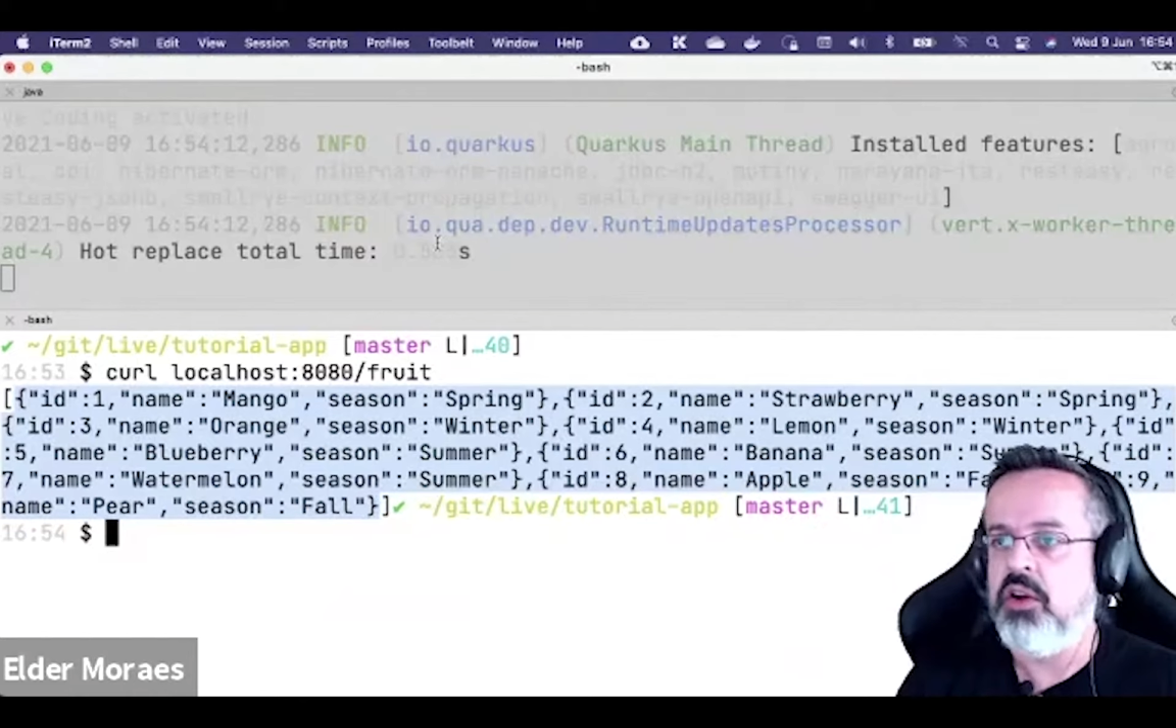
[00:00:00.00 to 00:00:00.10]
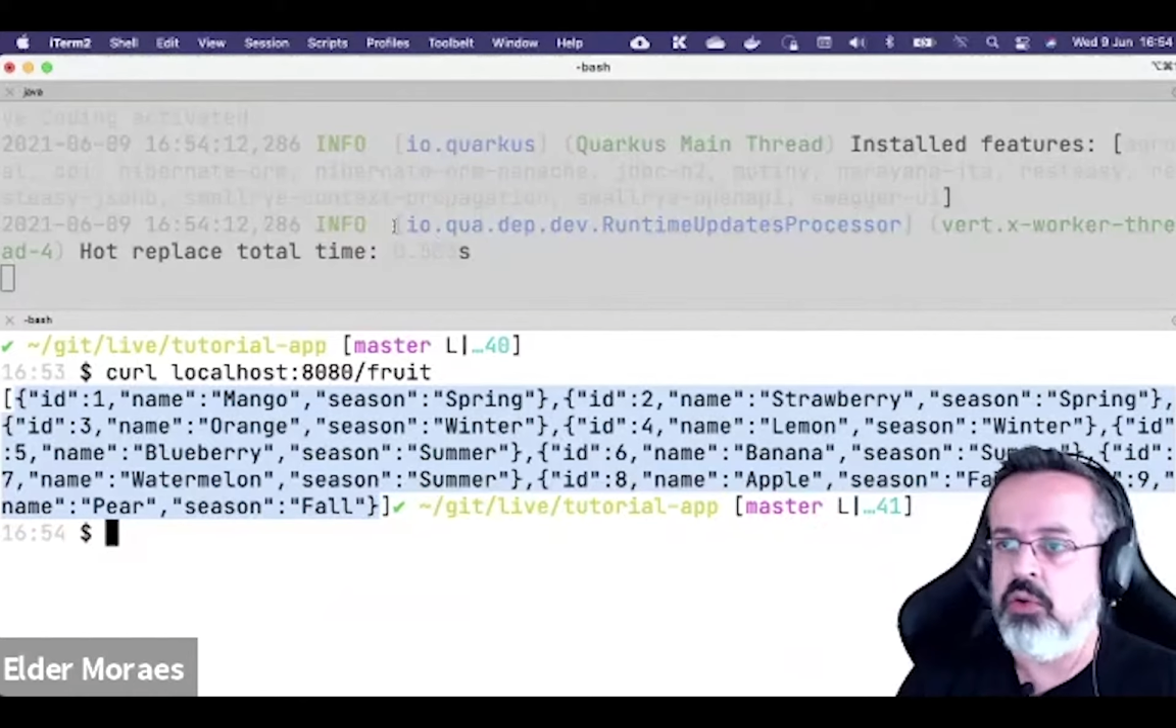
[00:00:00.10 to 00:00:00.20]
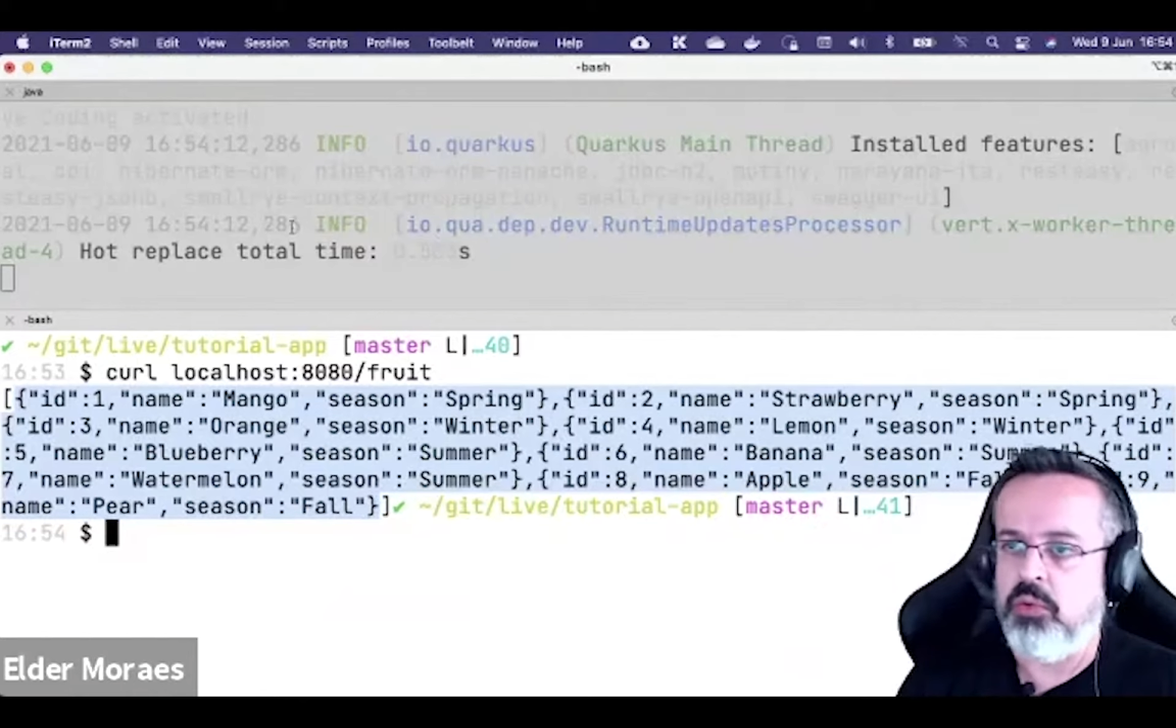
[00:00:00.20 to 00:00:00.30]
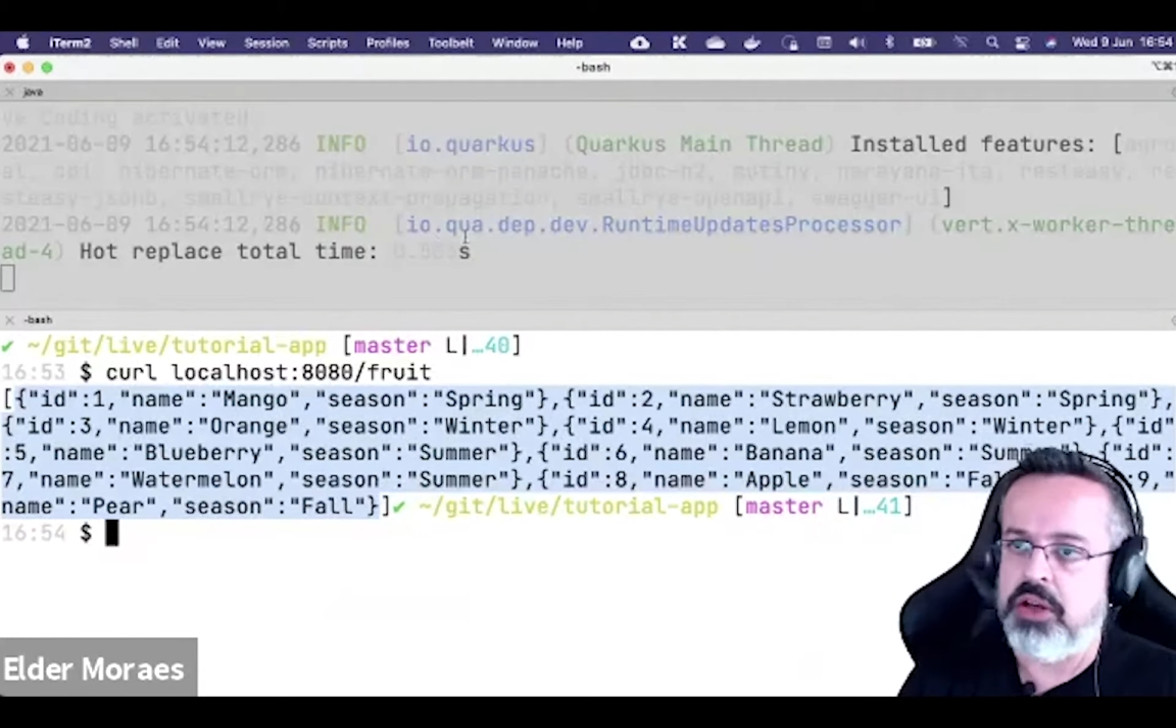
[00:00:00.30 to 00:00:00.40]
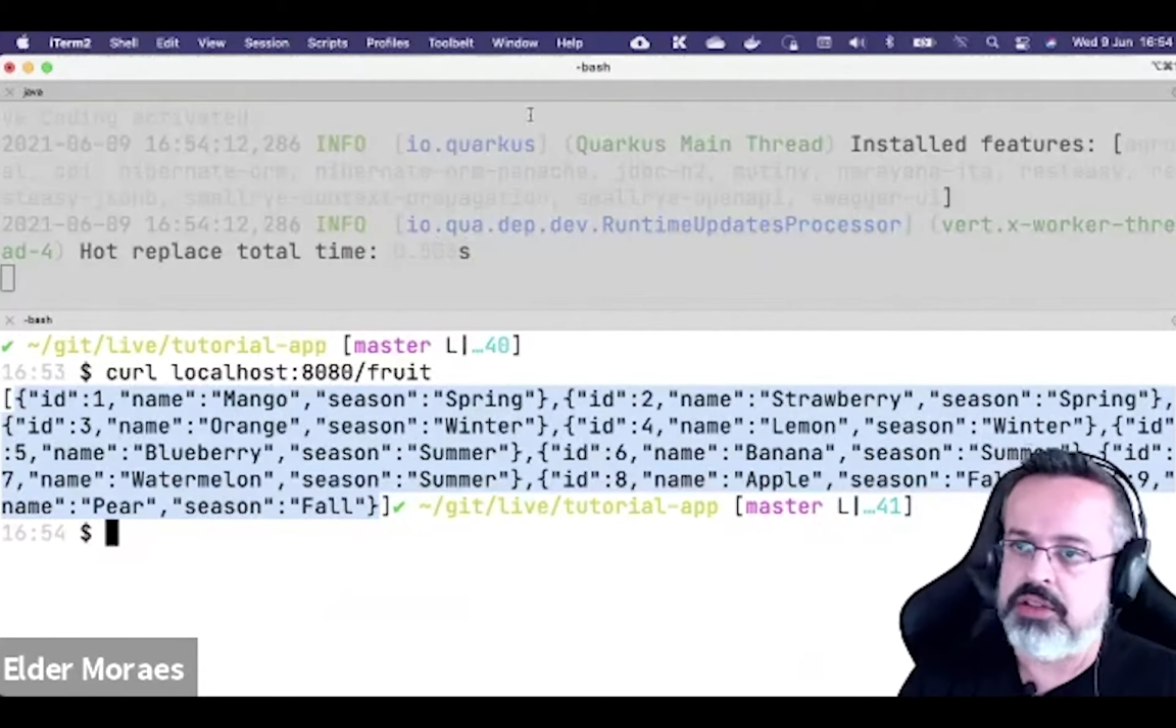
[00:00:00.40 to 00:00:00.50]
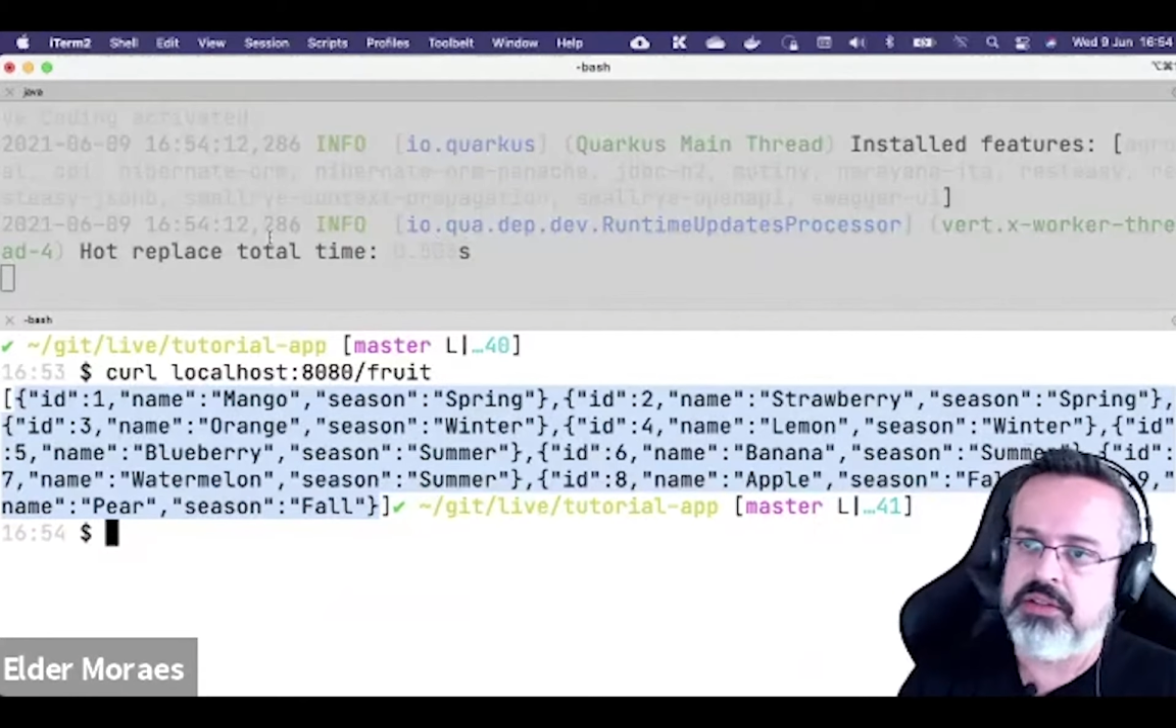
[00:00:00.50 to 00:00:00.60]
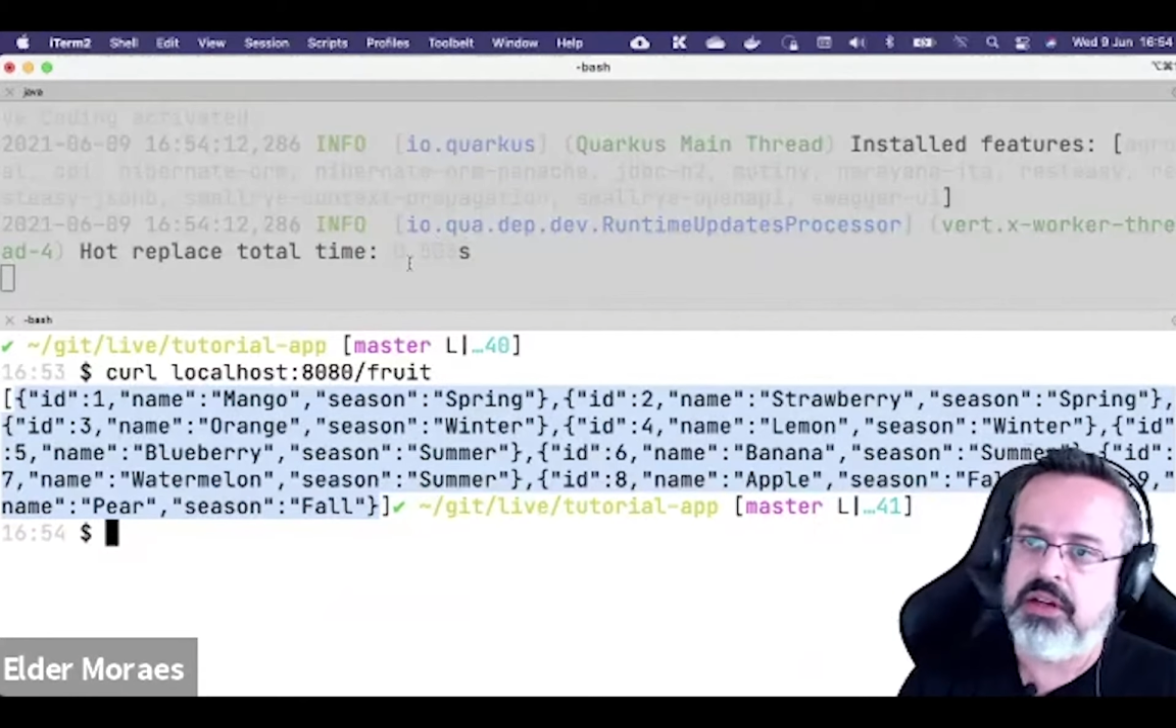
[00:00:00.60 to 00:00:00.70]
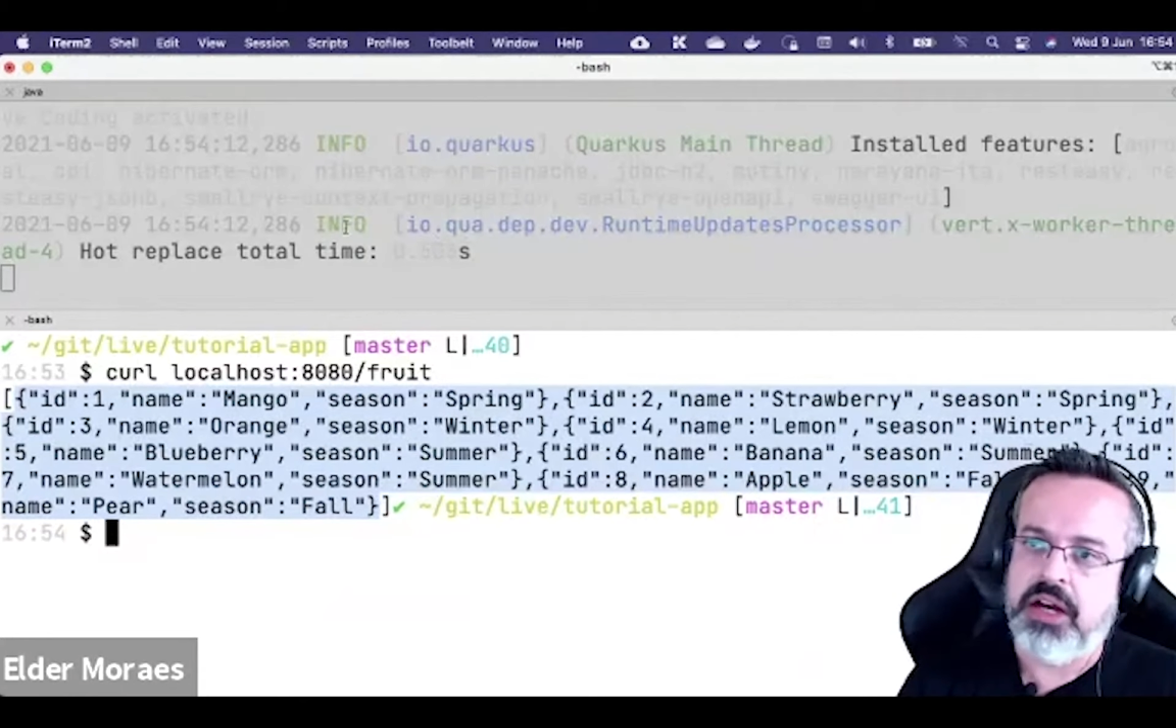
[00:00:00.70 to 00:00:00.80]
was